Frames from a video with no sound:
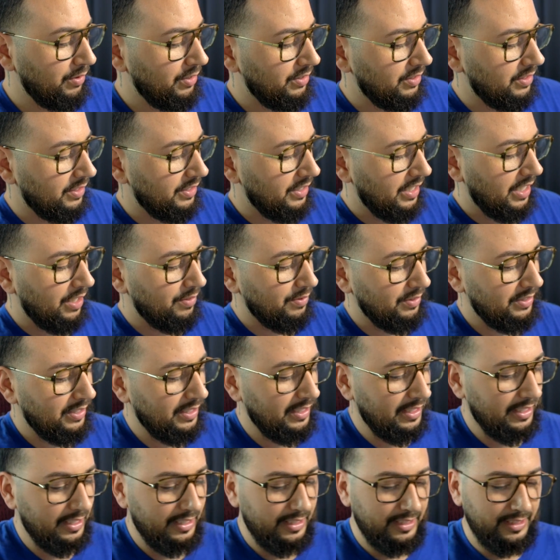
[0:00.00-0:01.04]
using
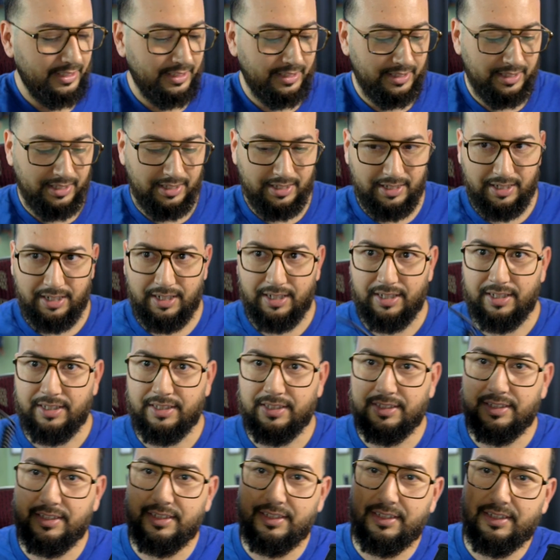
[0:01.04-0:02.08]
nowadays
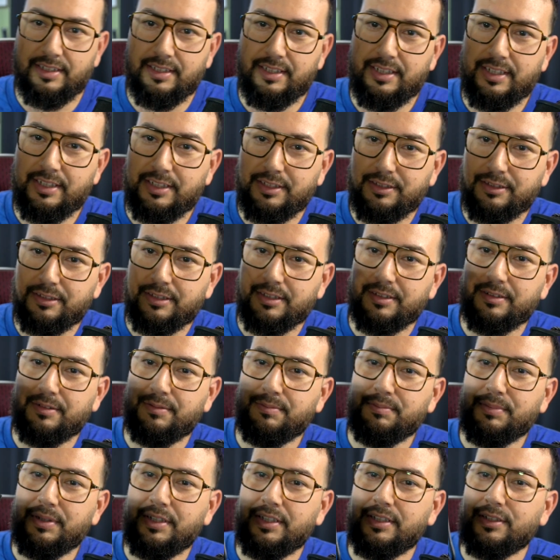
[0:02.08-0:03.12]
this
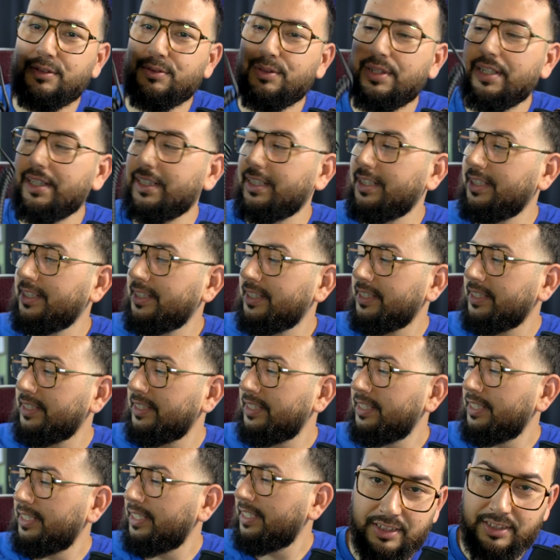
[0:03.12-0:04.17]
beast right here.
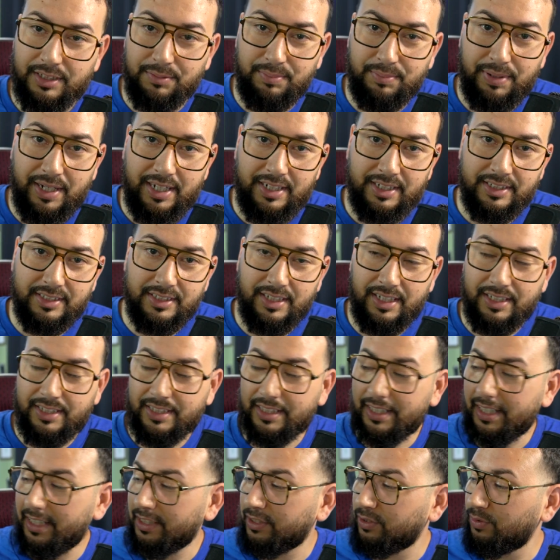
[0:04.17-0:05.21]
It's a Panasonic
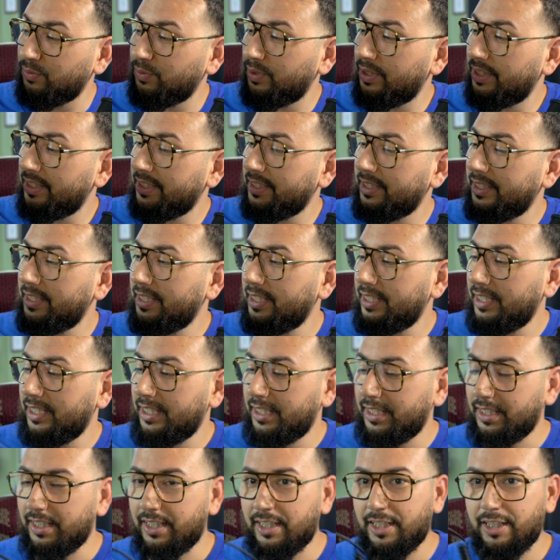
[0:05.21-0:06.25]
S1,
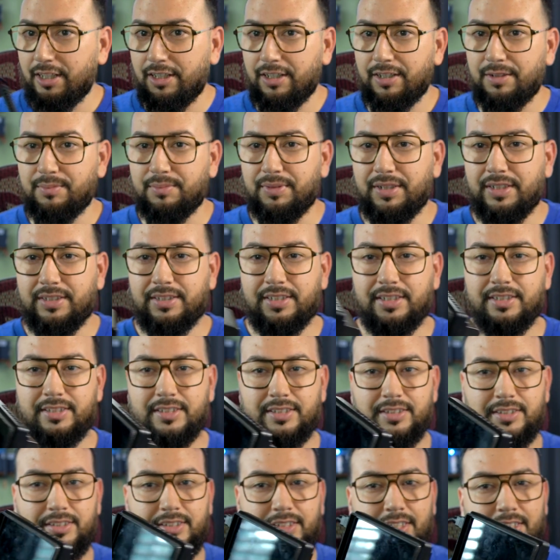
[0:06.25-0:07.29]
and this
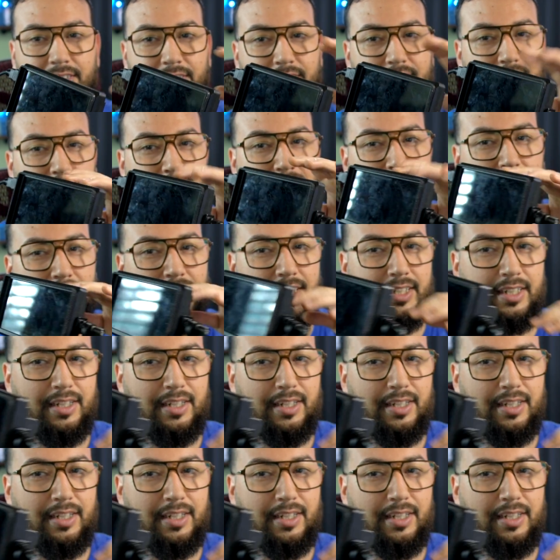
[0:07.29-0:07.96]
is just a